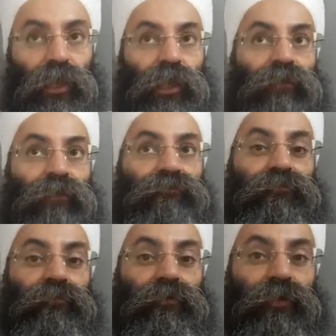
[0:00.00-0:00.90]
If
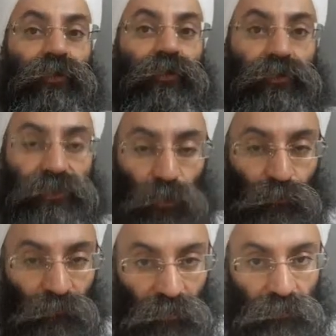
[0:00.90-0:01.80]

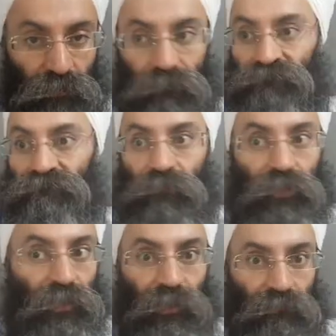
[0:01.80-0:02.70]
someone
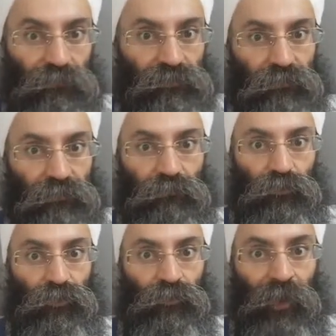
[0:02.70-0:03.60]
like ourselves who
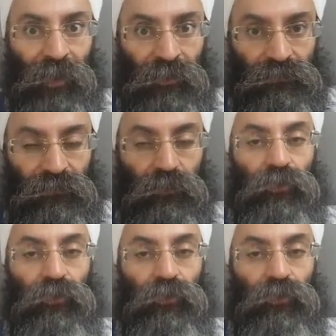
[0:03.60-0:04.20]
got 2 hands,